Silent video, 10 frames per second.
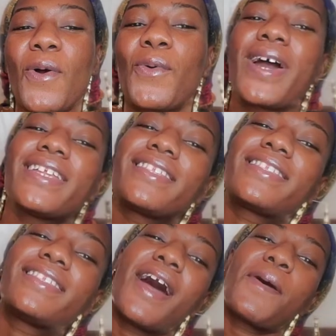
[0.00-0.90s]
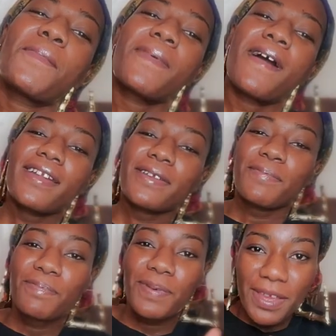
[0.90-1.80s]
What's up, party
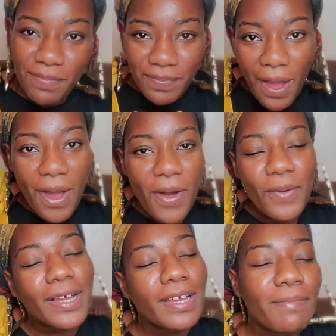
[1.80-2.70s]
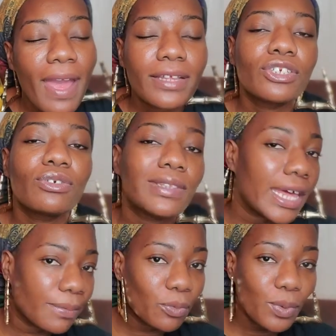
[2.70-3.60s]
people? Welcome back to Light
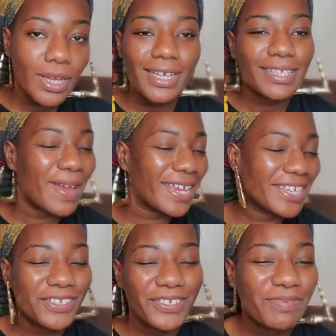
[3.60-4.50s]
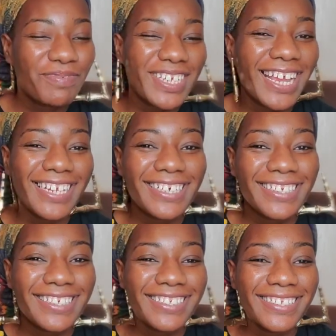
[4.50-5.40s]
Up the Woods, my YouTube
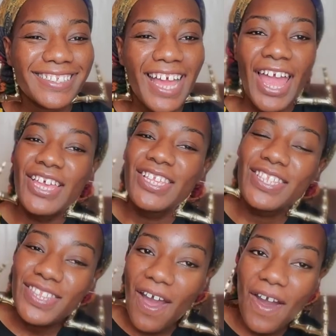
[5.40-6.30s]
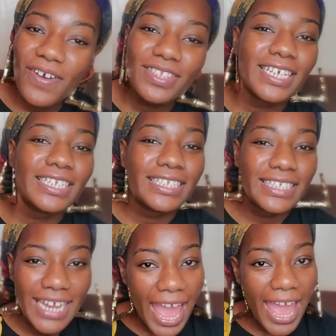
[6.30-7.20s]
channel. So
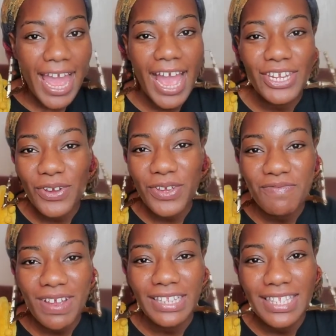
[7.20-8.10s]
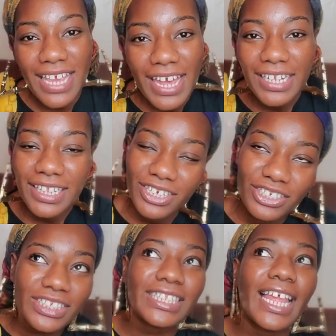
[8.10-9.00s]
today, I know you read the title and you're
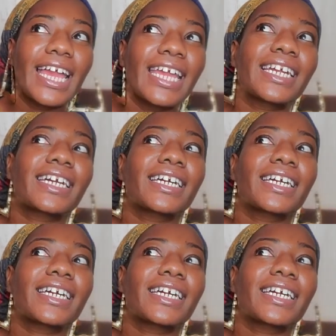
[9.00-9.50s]
just like,